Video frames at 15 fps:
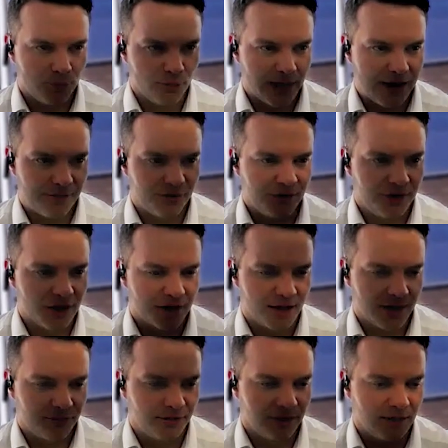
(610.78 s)
we haven't knotted
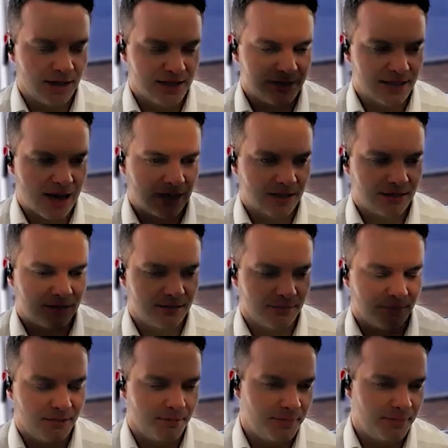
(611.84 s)
out the exact
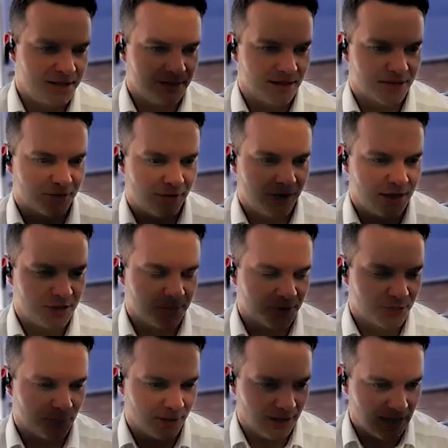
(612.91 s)
business
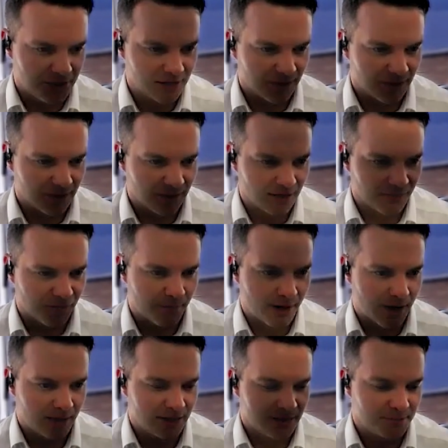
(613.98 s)
arrangements with each of the different
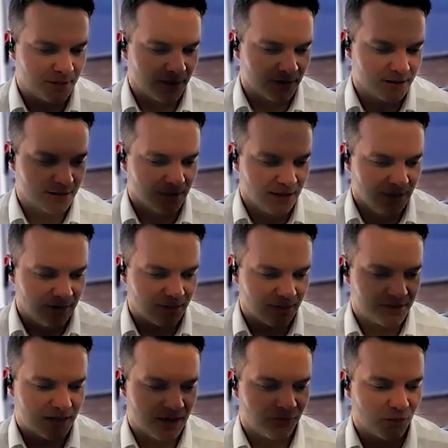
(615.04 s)
parties because there are
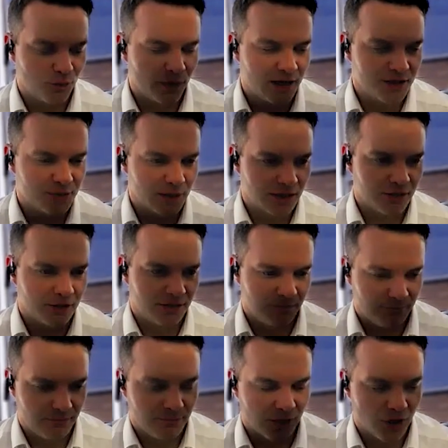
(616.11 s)
several ways we could
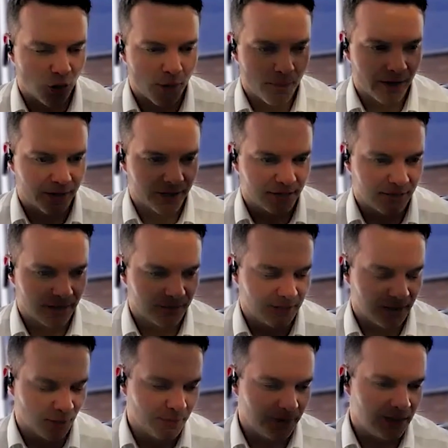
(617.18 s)
go about it. There,
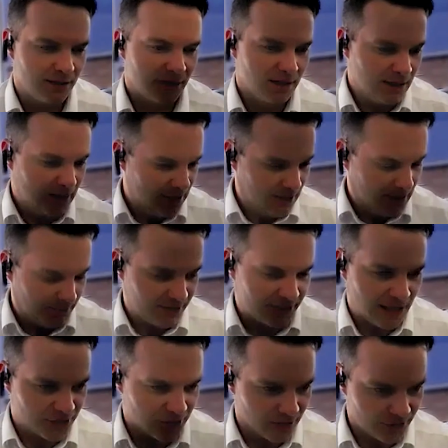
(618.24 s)
will be
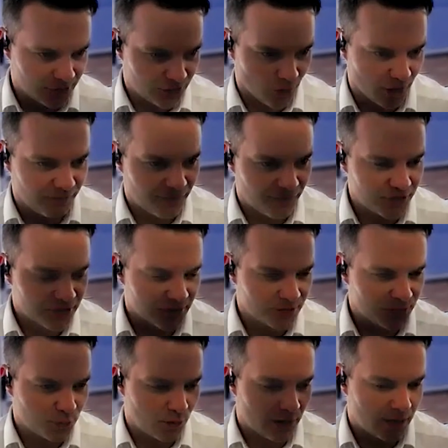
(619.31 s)
potential joint
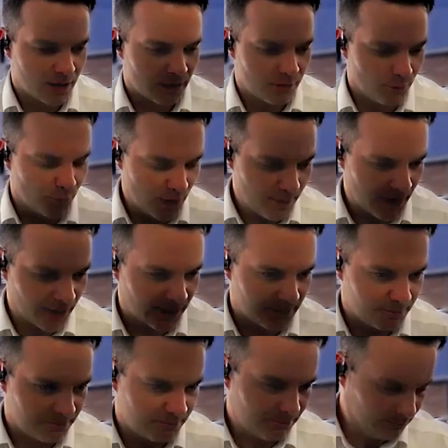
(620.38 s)
ventures where we might
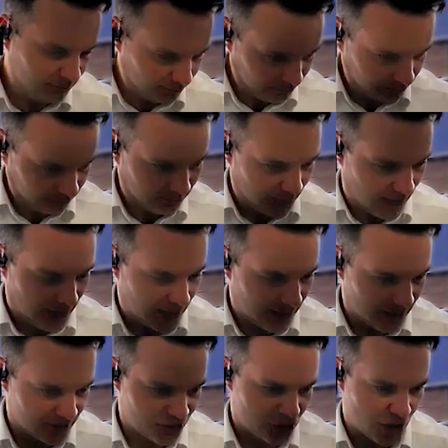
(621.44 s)
get uh,
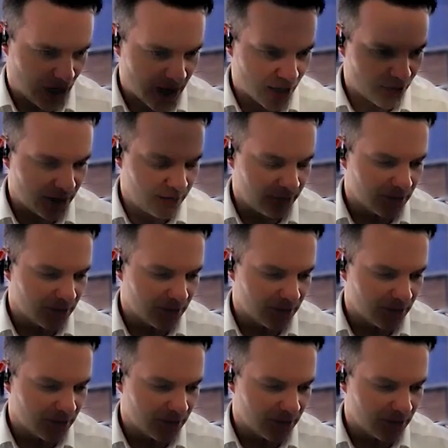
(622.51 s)
a share in